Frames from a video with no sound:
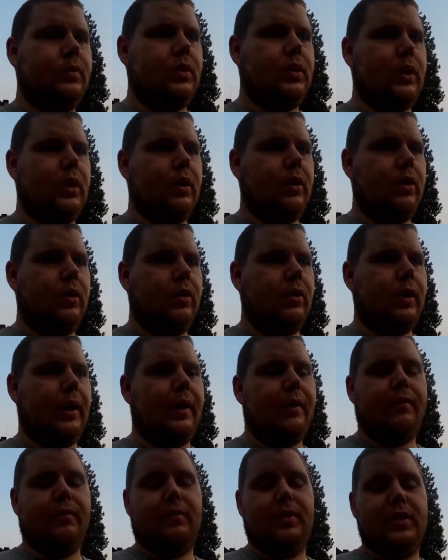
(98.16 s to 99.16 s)
So
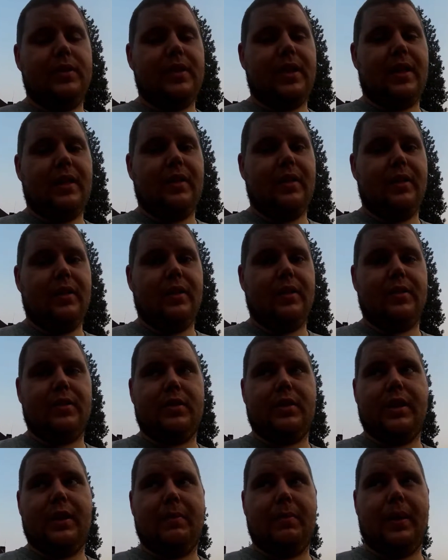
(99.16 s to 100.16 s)
I've decided to
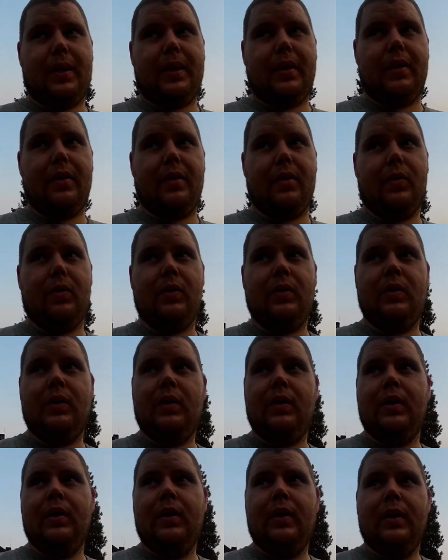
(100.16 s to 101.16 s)
just skip Idaho
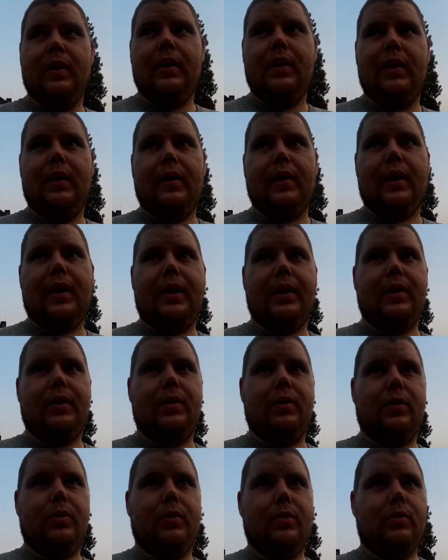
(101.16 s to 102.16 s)
and
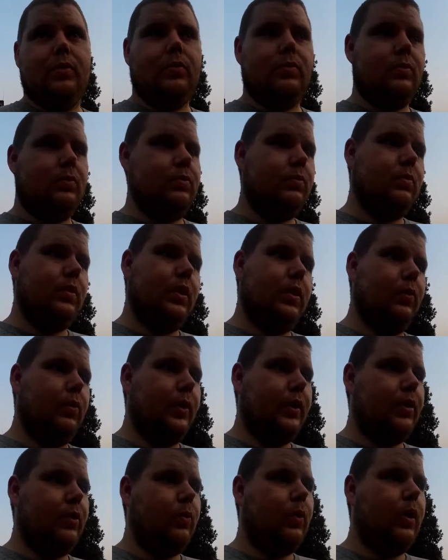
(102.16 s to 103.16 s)
do the
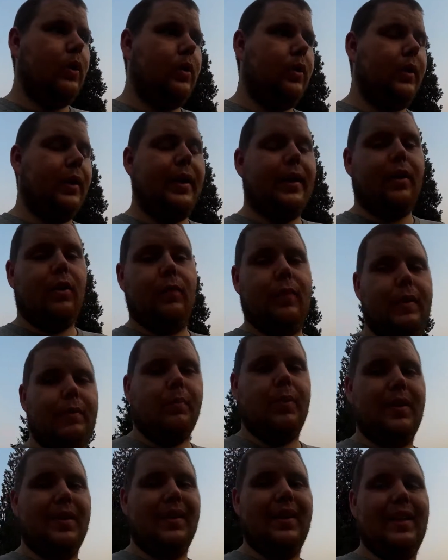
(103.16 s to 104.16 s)
Winter Wonderland
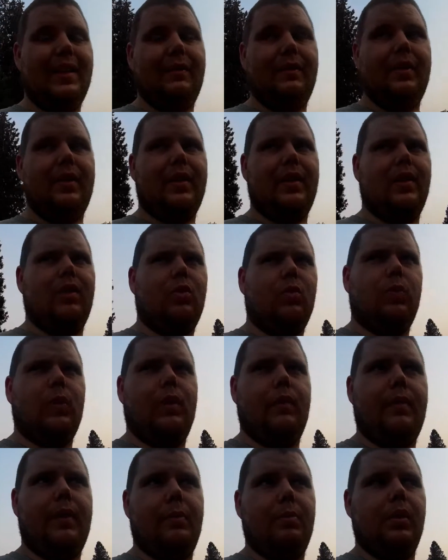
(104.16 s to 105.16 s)
November 11th and
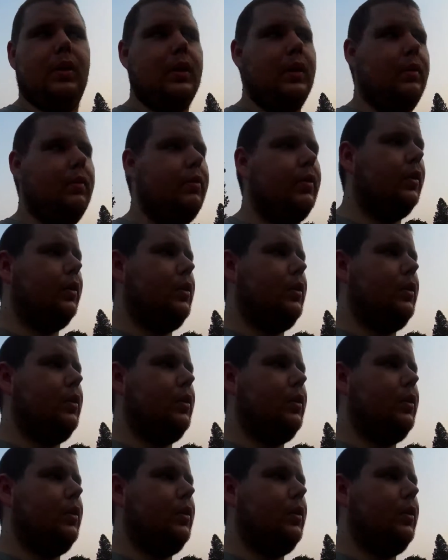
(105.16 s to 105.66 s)
12th, I believe.